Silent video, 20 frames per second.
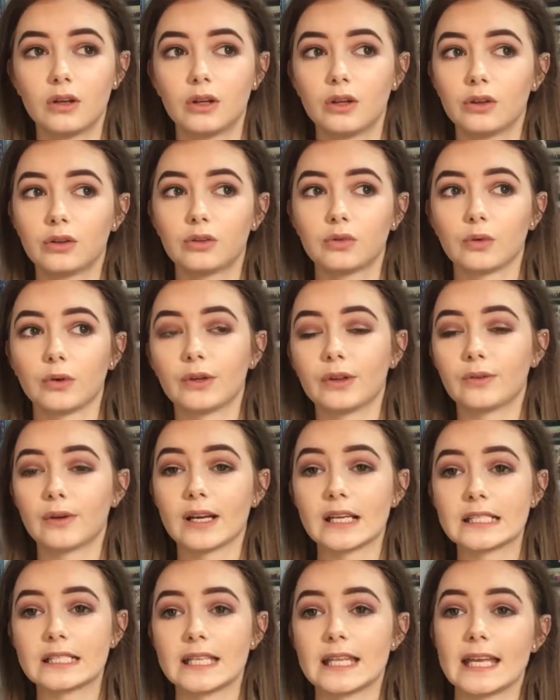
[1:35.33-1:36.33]
through the
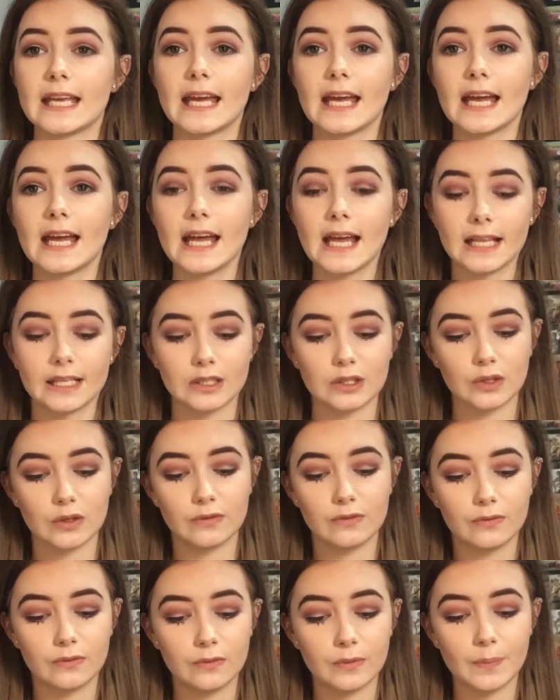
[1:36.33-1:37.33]
rest of the year and sort
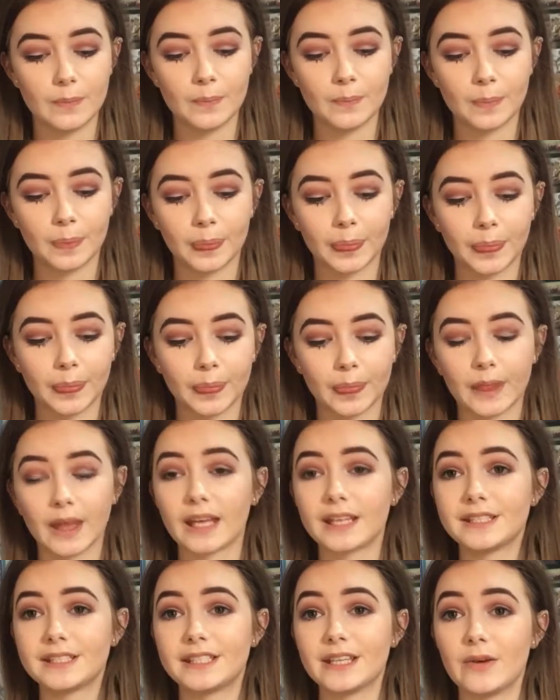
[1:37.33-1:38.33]
of
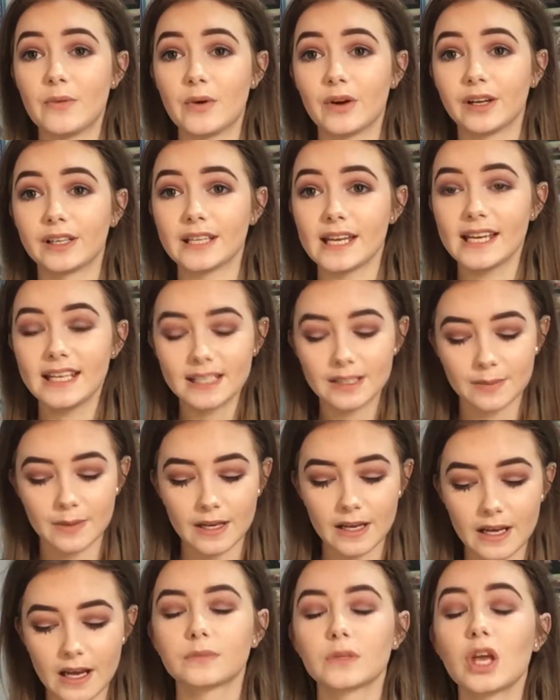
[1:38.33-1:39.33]
see where it takes
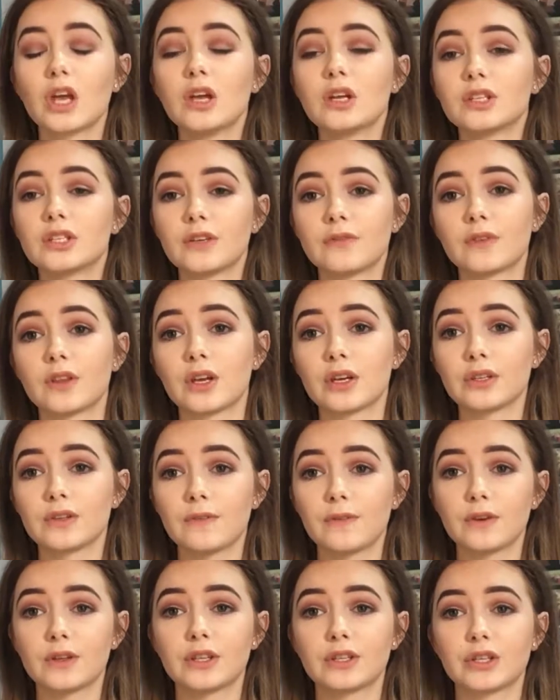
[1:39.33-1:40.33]
me. So for those
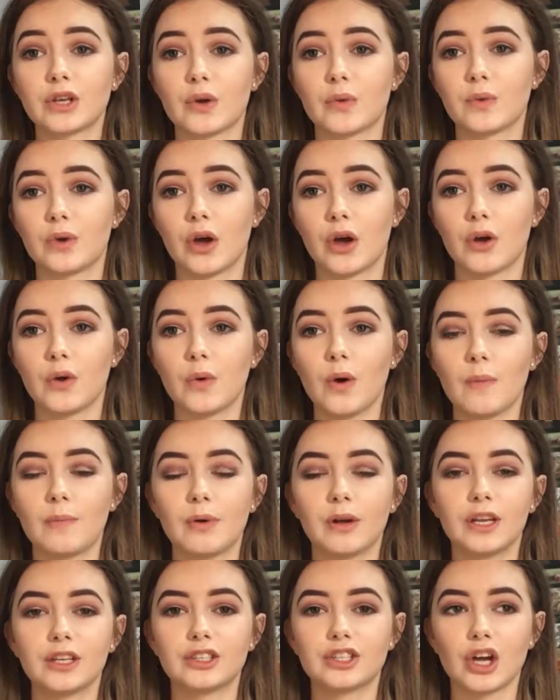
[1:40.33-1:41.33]
of you that don't know, a
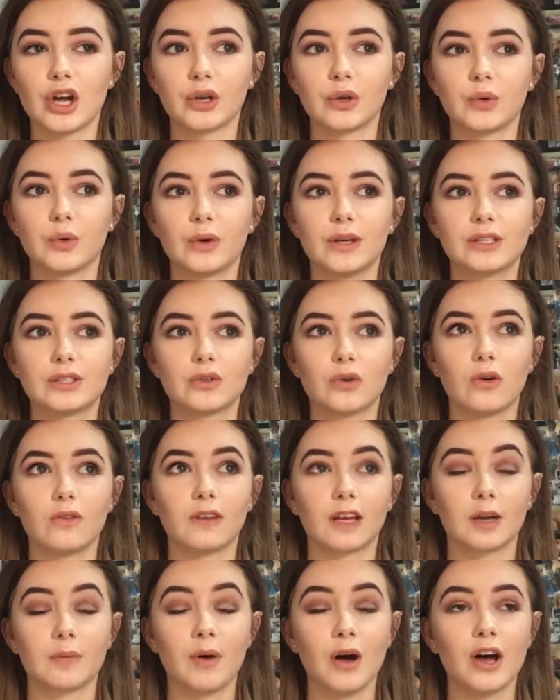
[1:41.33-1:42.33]
bullet journal is sort of
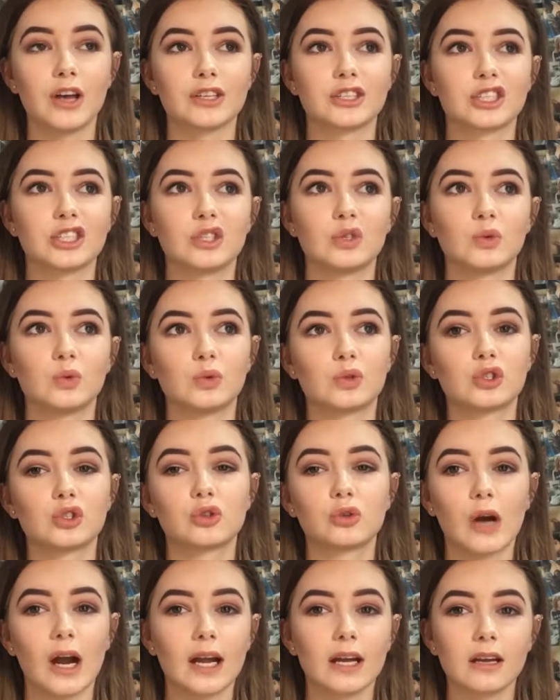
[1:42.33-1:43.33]
like a personal
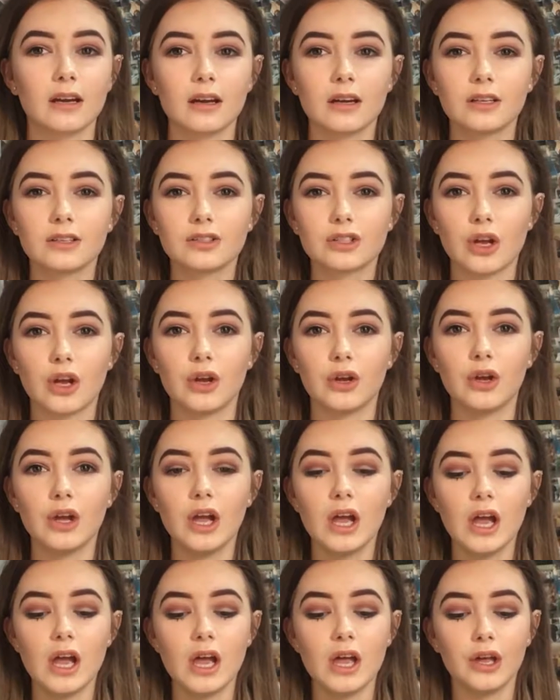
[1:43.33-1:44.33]
tracker. So
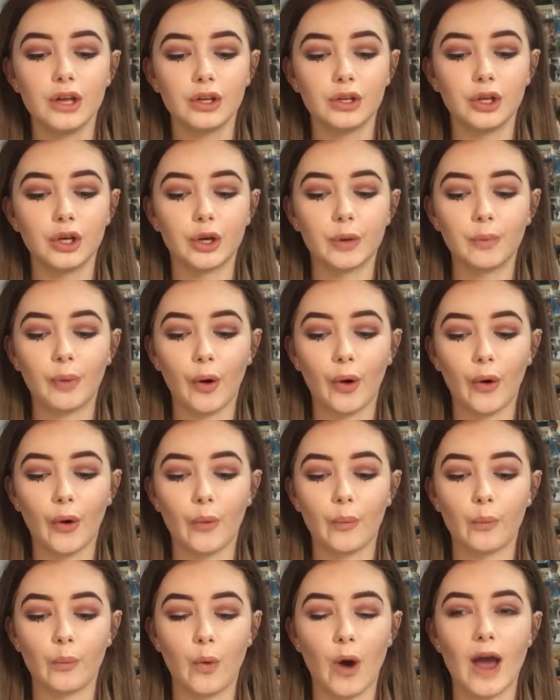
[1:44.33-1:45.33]
you can put
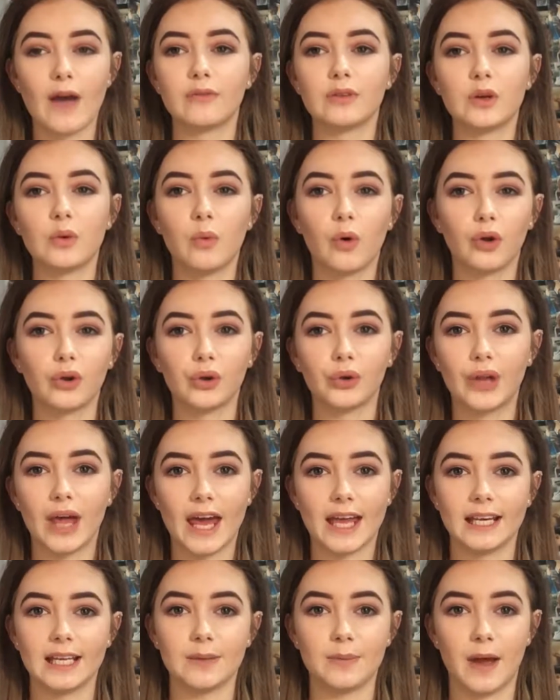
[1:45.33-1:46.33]
whatever you want on
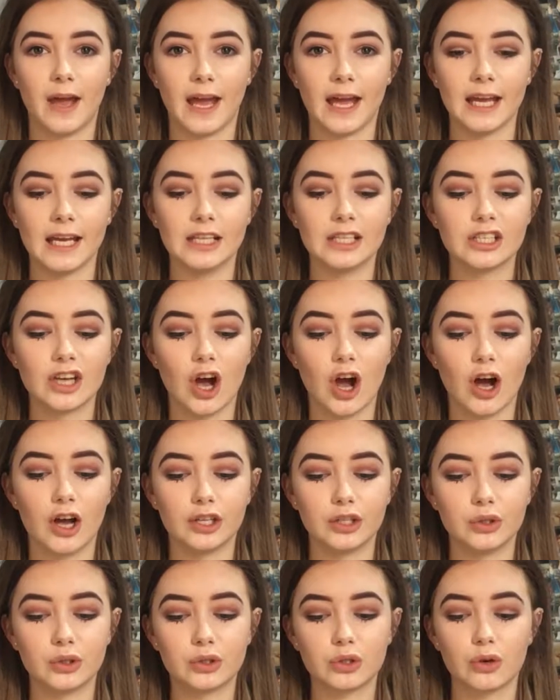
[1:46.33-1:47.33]
any page.
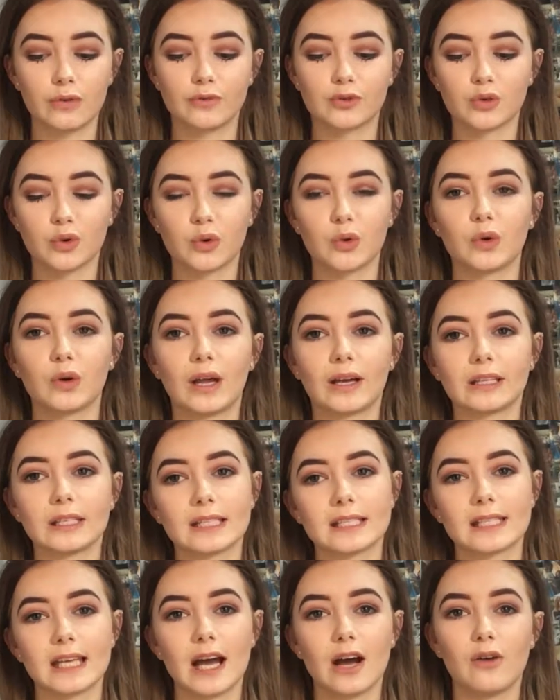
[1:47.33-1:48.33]
You sort of draw it all out
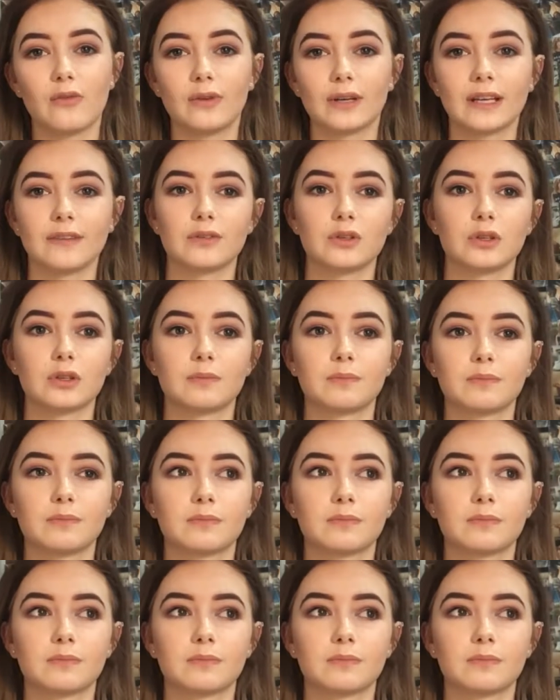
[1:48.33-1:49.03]
yourself. It gives you